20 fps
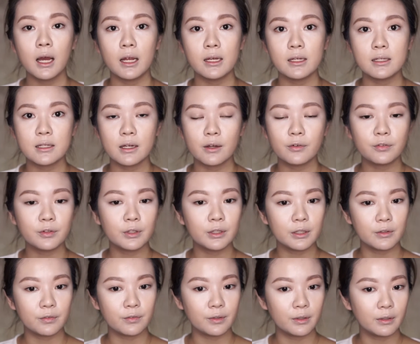I
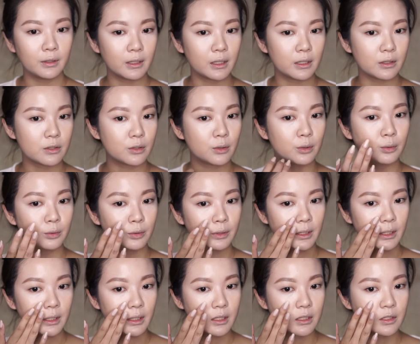definitely feel like it's
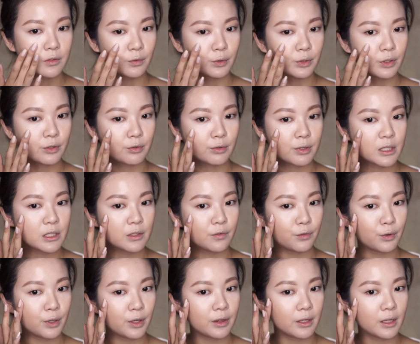cooling. As for the
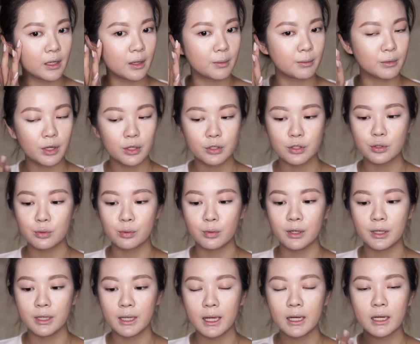grease-free thing, I'm not
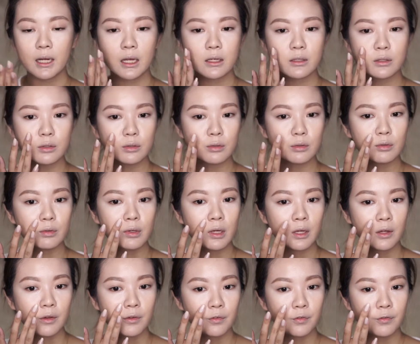sure yet. I do
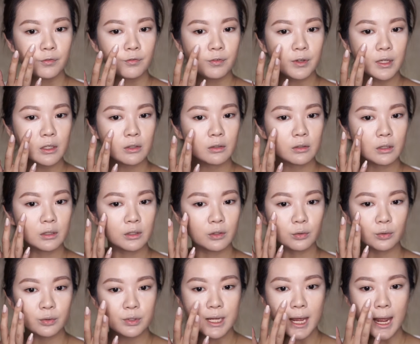feel a
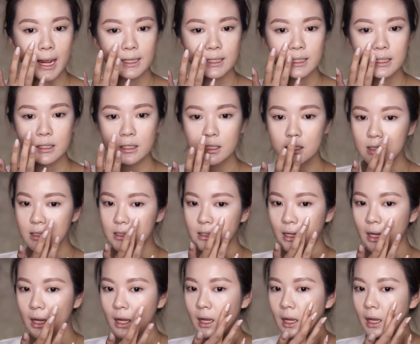little
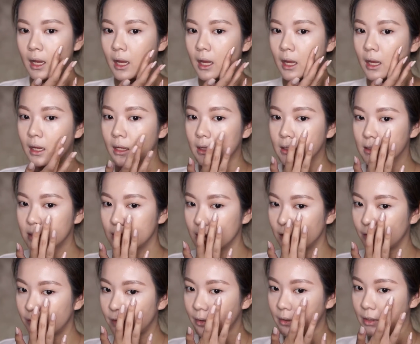tackiness, and
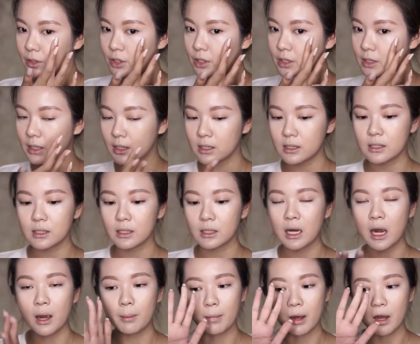the foundation does
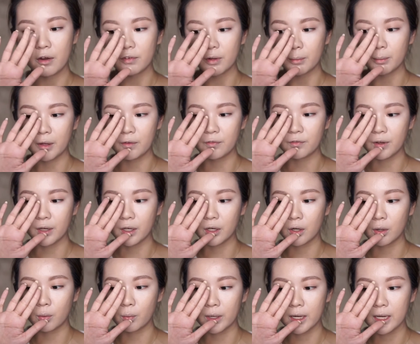come off on my
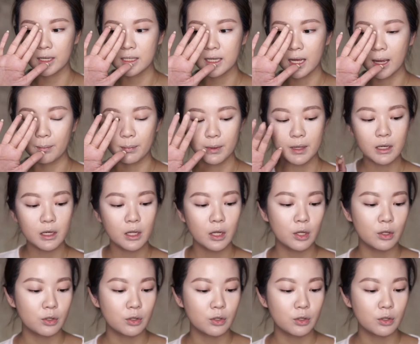finger when I tap it.